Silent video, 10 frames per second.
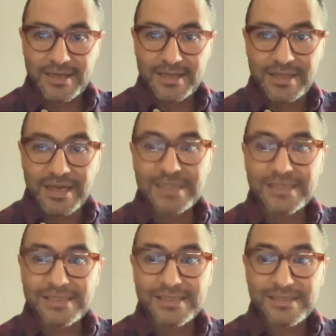
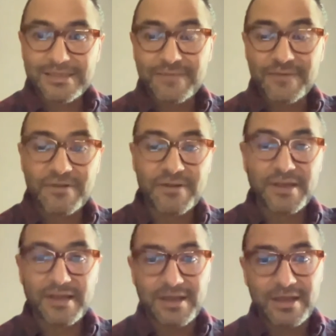That's the
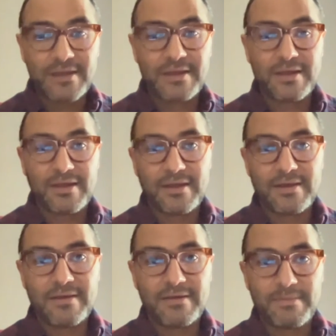very
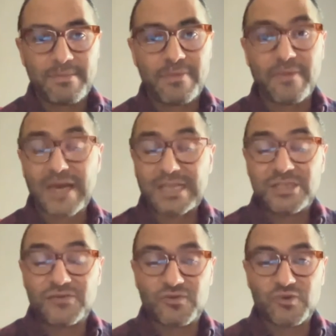
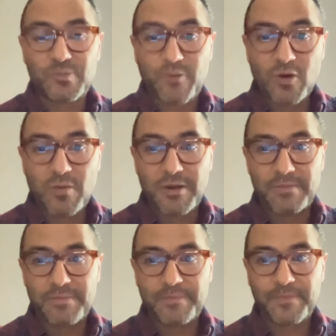dangerous problem.
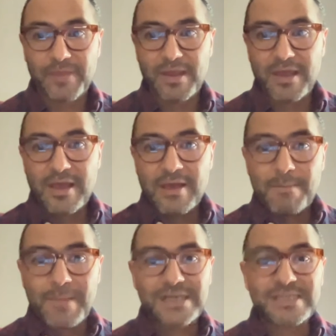
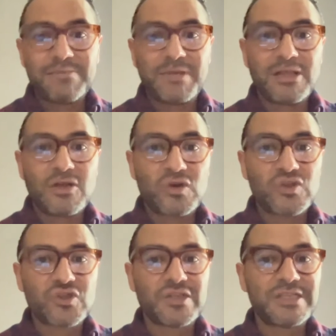Maximal
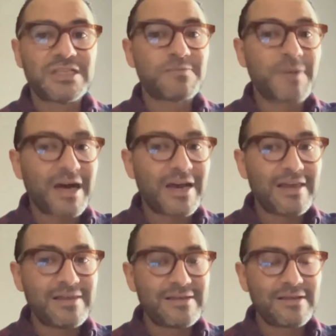caution is
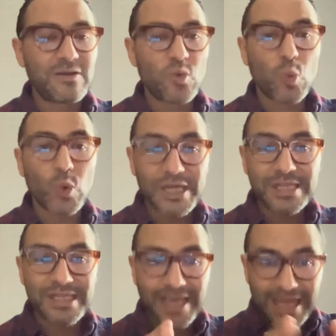advised with
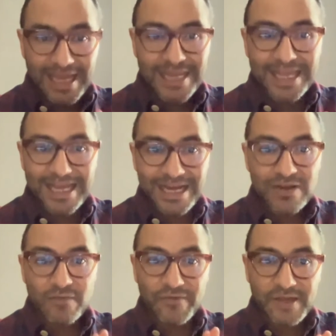any kind
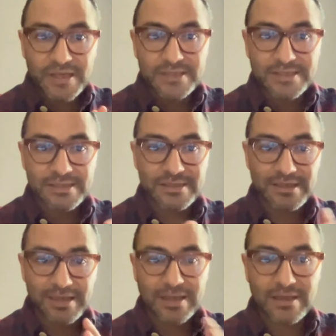of these
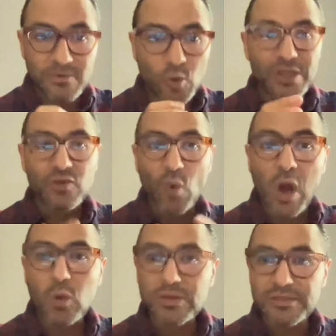
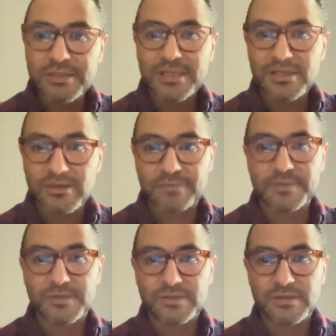withdrawal
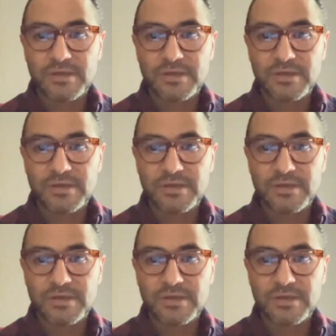symptoms.